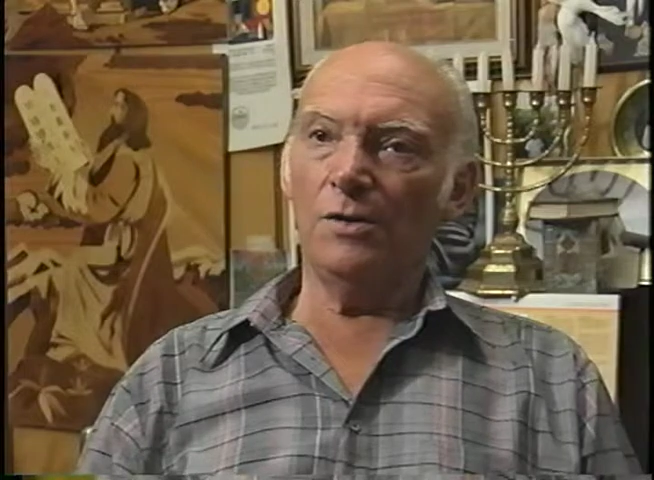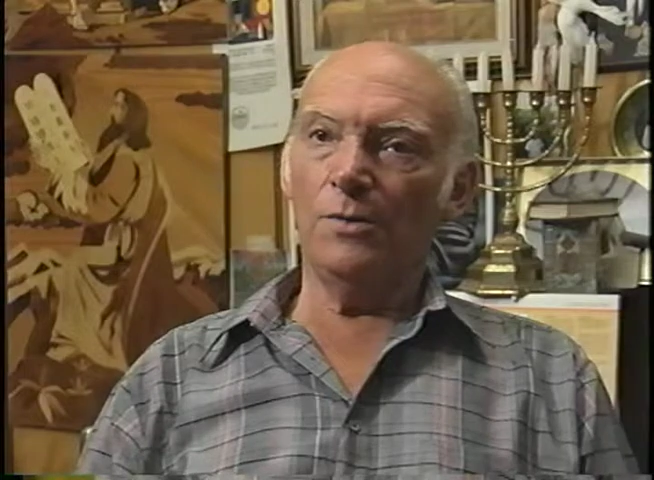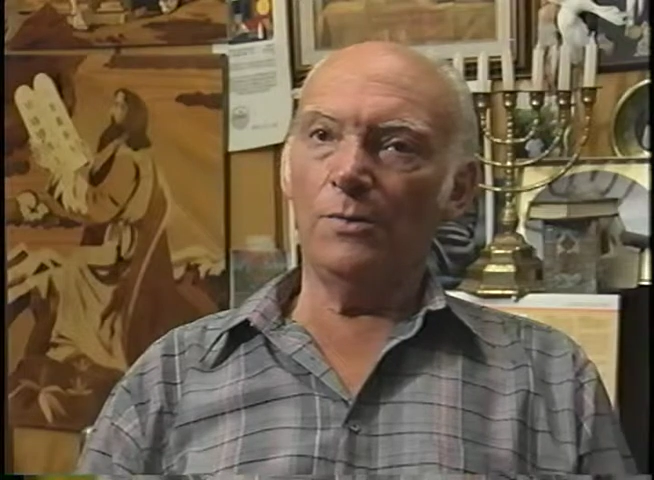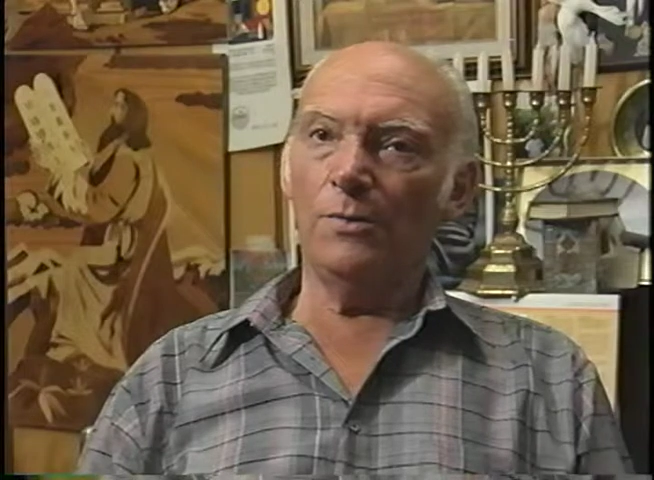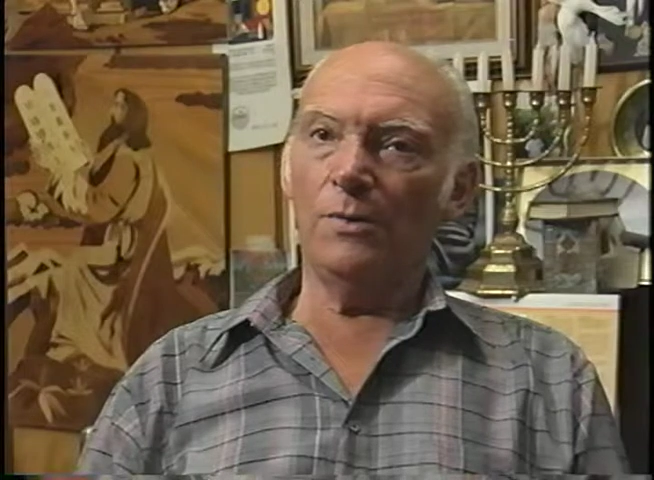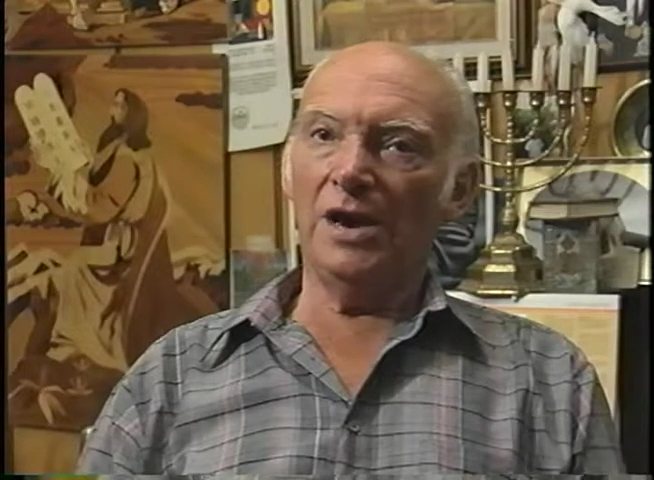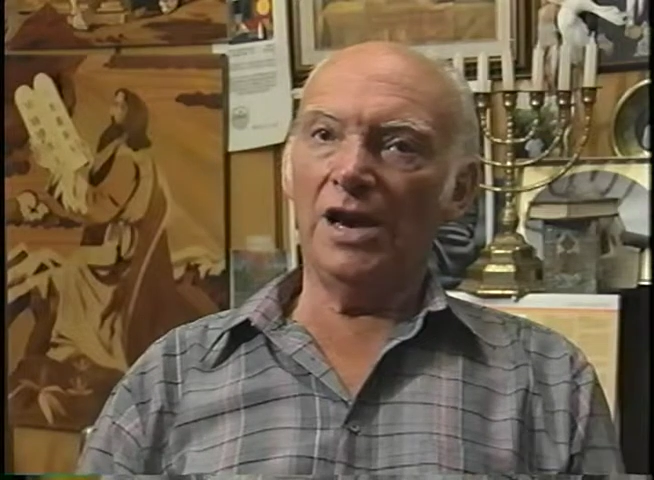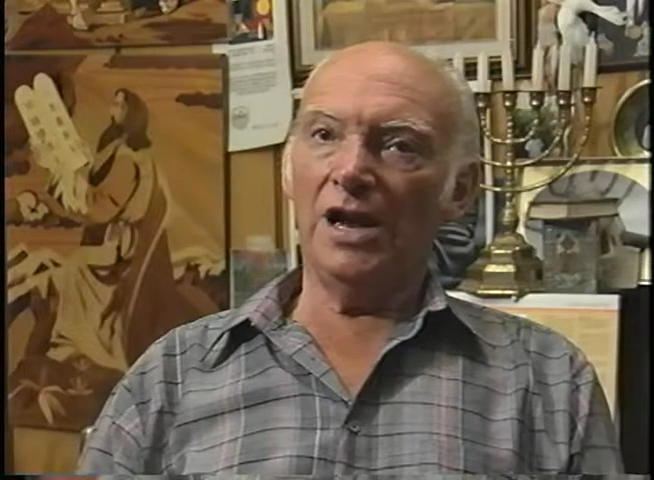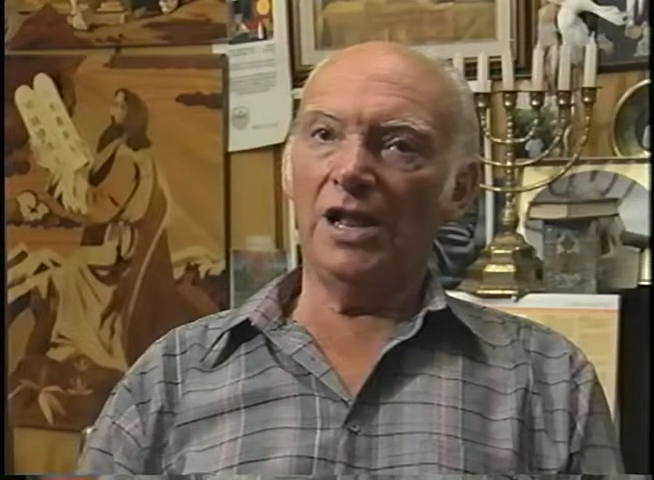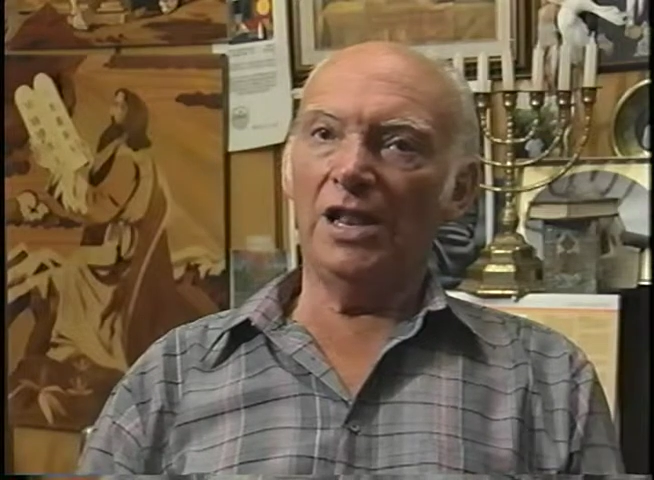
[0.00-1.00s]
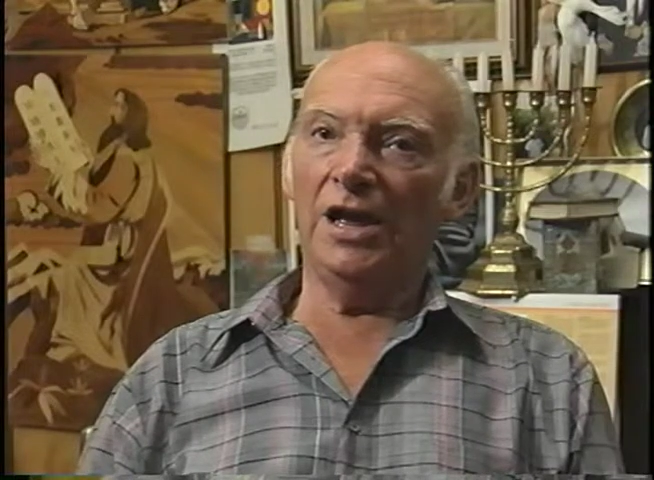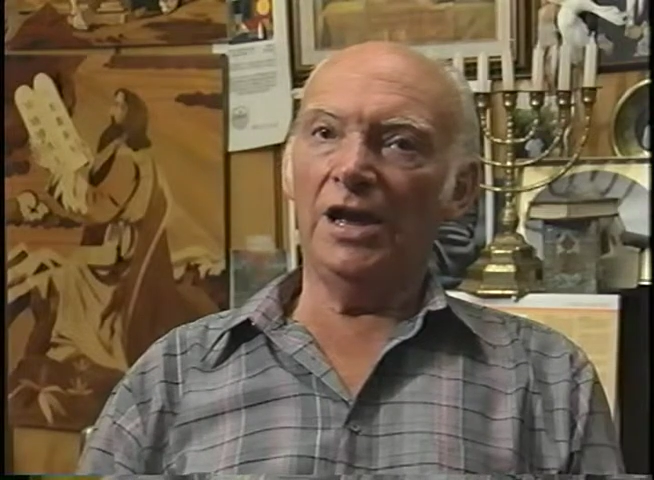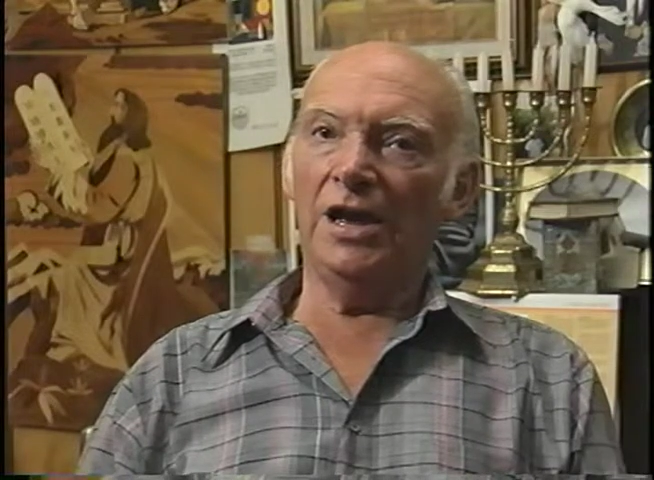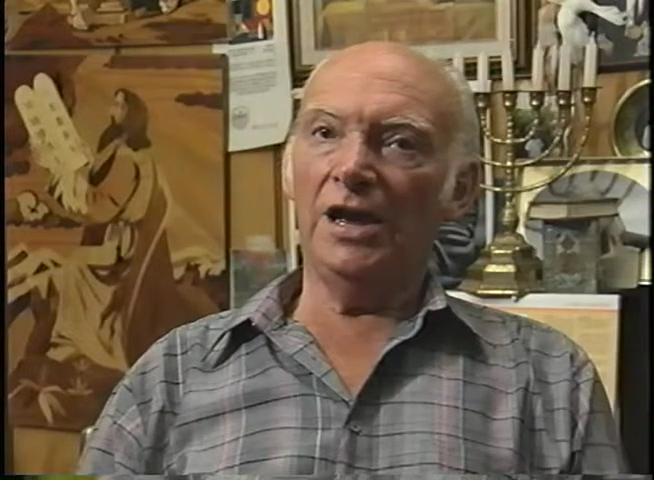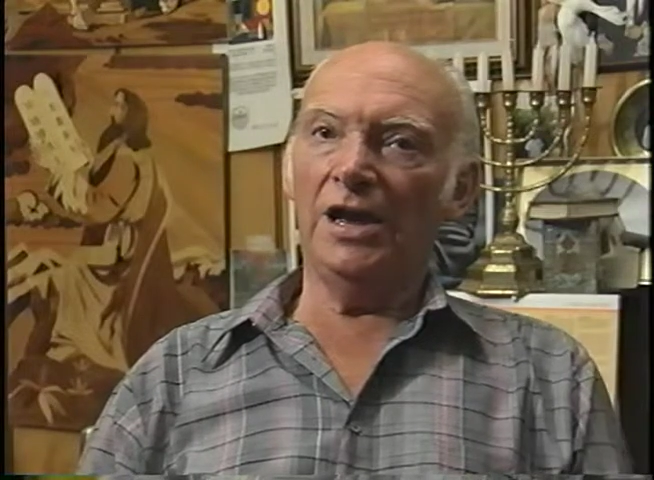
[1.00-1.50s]
Well,
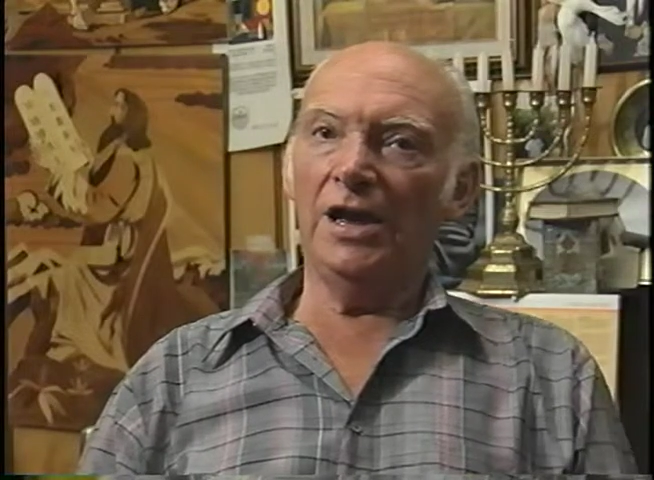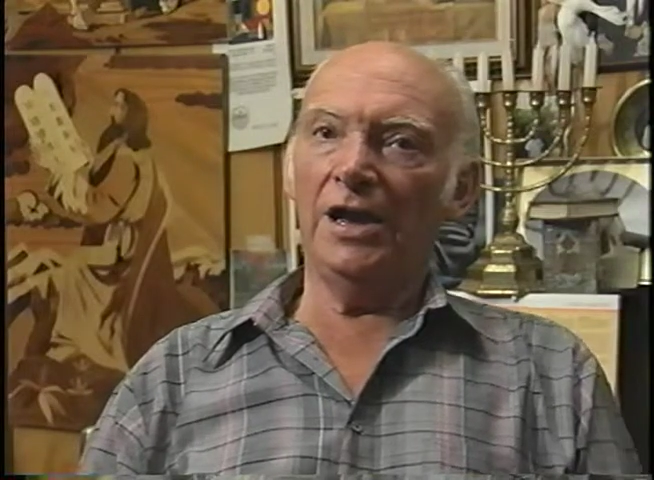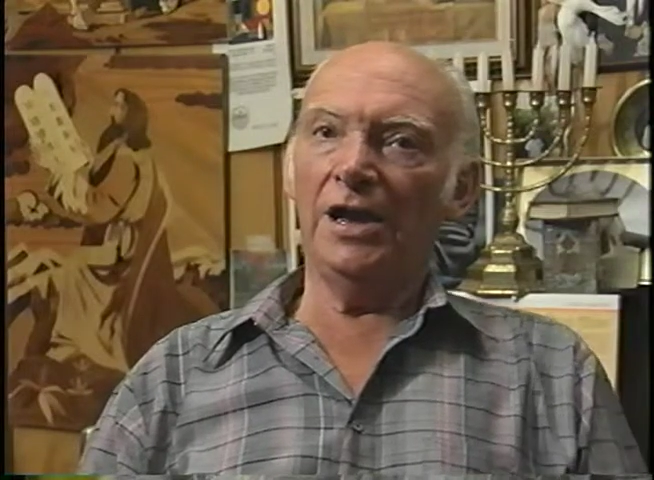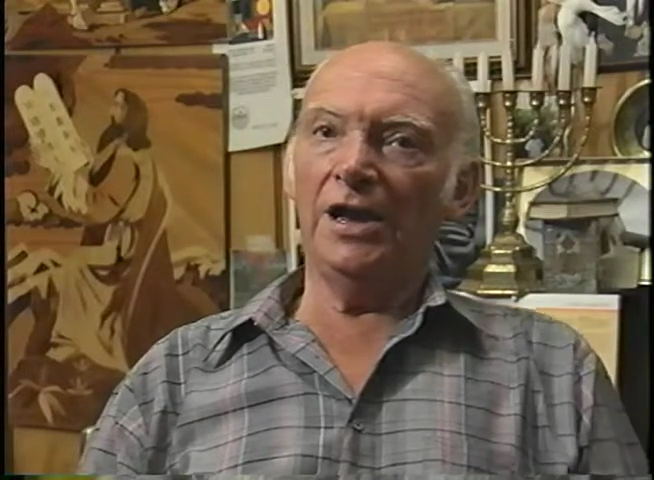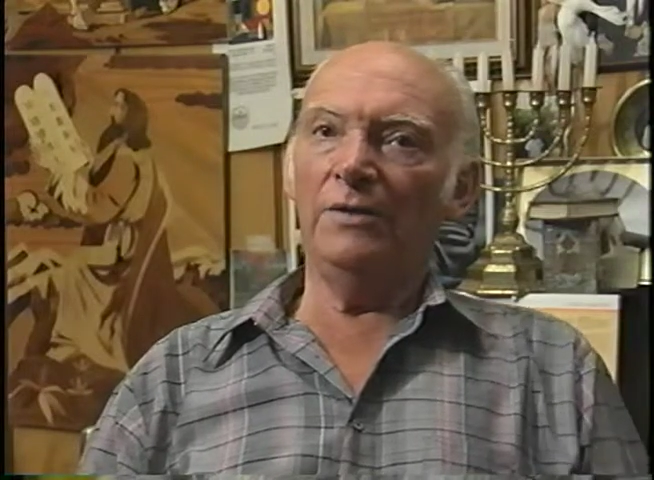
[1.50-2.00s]
I